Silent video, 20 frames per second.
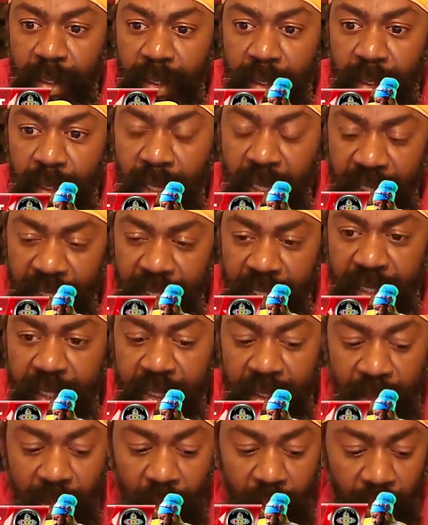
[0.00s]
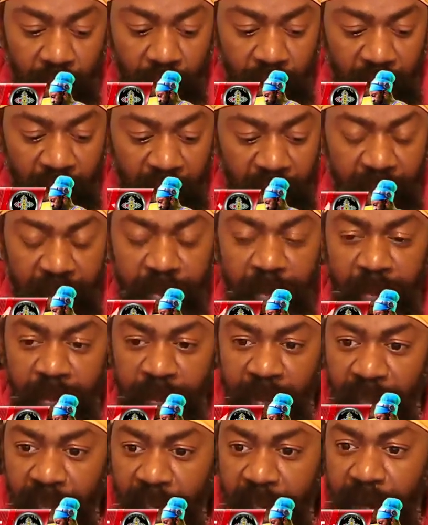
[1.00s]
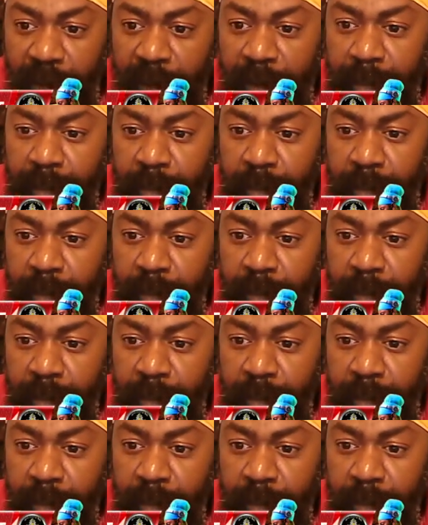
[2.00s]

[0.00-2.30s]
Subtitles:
And this is all unfair.